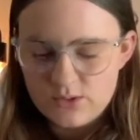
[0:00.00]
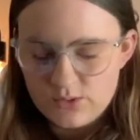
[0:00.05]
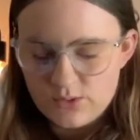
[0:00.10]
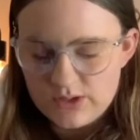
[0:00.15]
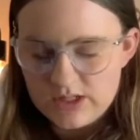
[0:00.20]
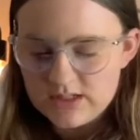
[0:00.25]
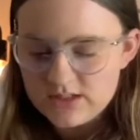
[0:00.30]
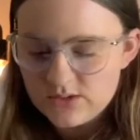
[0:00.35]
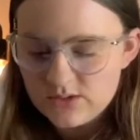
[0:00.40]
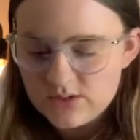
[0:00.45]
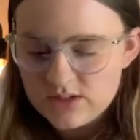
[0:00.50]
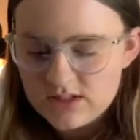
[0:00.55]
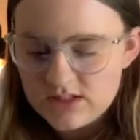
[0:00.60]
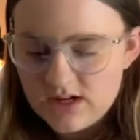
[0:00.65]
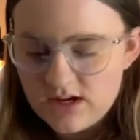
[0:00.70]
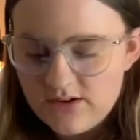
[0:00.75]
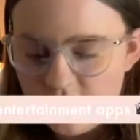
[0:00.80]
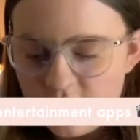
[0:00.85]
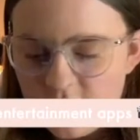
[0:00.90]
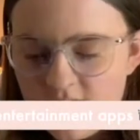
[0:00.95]
all that sort of
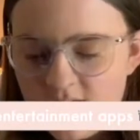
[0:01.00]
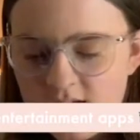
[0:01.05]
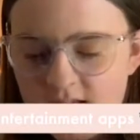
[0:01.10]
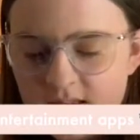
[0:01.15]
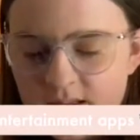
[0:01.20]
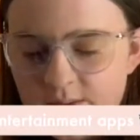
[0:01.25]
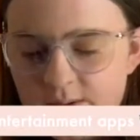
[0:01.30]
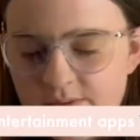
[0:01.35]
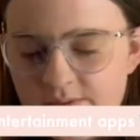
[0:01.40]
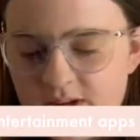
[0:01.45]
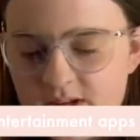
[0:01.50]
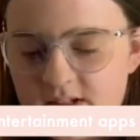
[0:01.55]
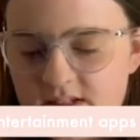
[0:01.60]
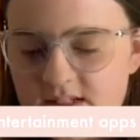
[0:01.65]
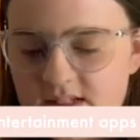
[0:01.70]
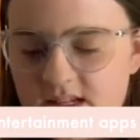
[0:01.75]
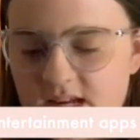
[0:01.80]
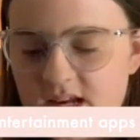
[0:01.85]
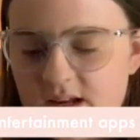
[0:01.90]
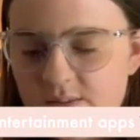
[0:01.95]
stuff. Then we have
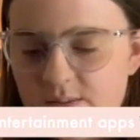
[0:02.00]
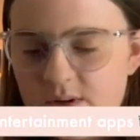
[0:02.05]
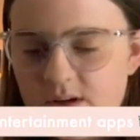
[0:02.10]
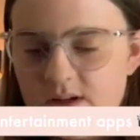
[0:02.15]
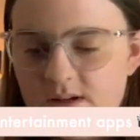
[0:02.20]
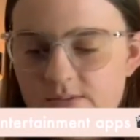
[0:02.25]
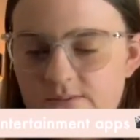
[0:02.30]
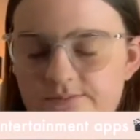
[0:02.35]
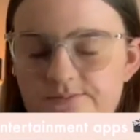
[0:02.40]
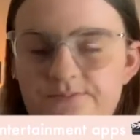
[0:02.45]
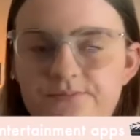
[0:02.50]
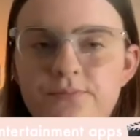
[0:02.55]
entertainment.